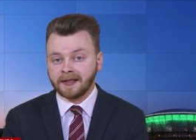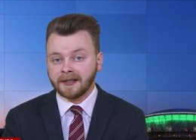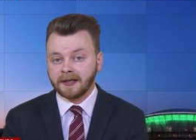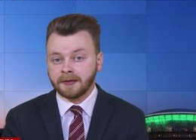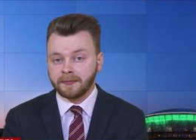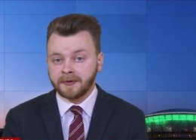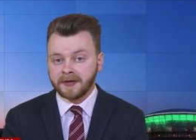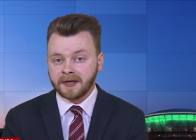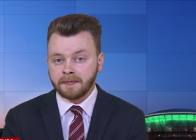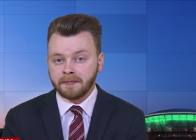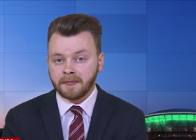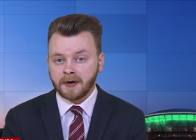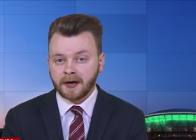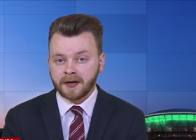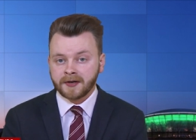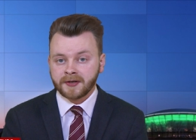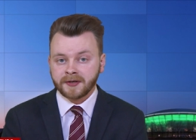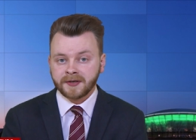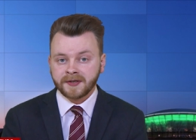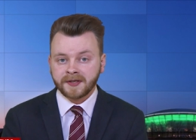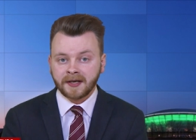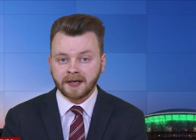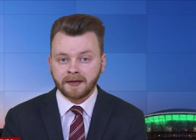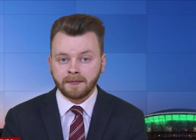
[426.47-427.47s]
Libyan
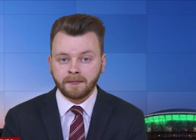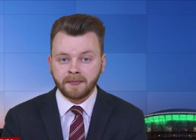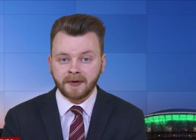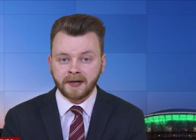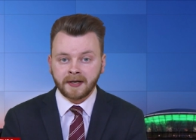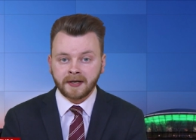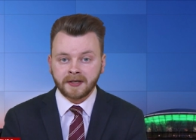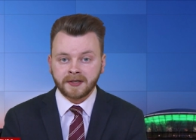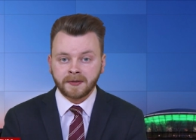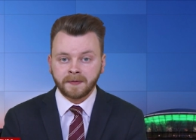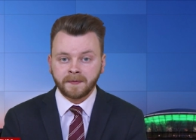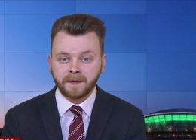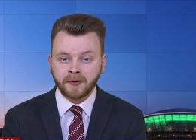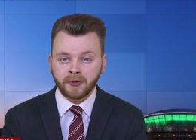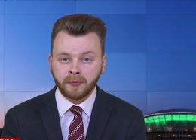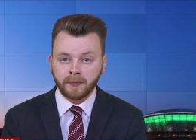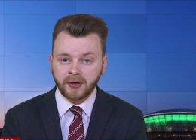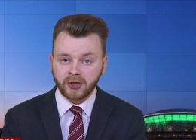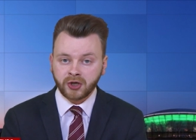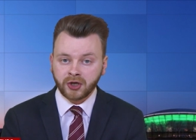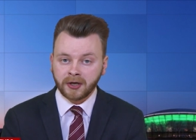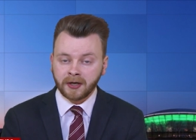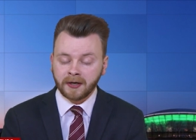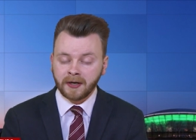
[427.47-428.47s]
martyrs can bring to
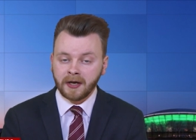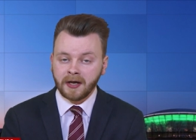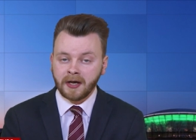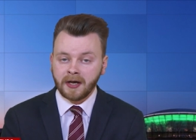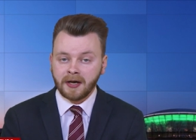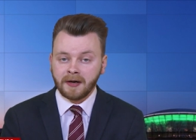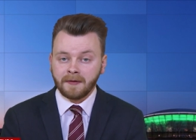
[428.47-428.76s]
fruition